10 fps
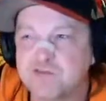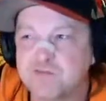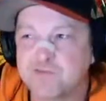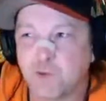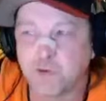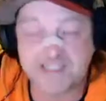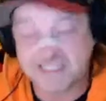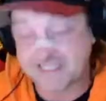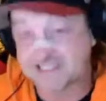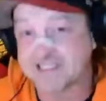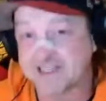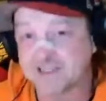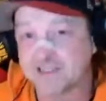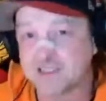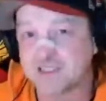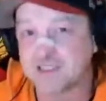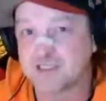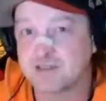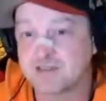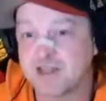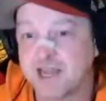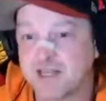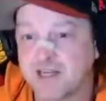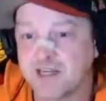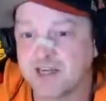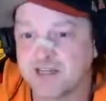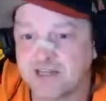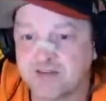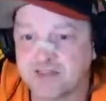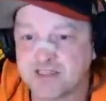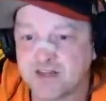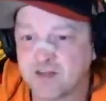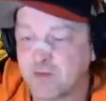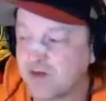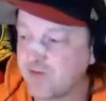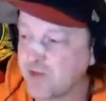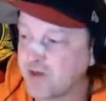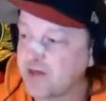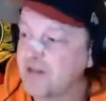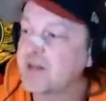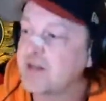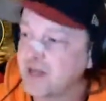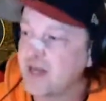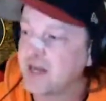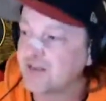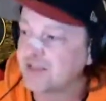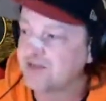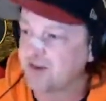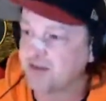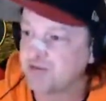14 seconds had Lydia gotten defense down up on everybody, and that's fair.